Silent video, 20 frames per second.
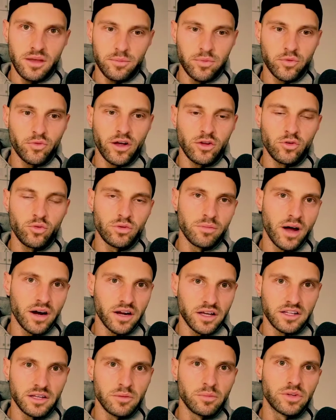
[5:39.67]
They provide you with
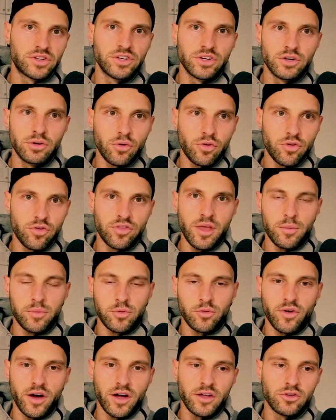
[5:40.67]
marketing materials, they
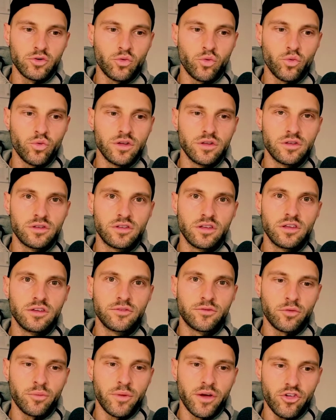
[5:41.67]
provide you with
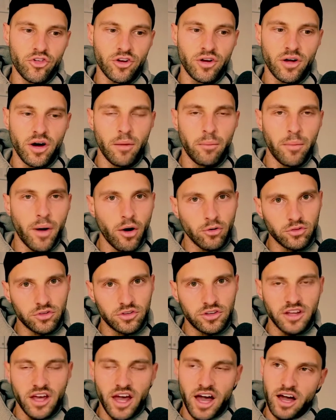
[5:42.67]
information
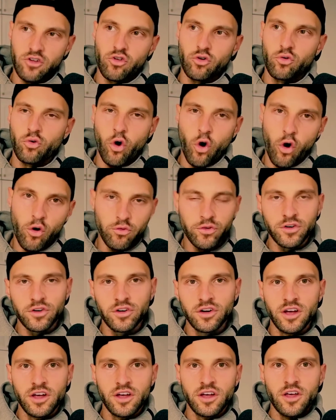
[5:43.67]
about the actual offer.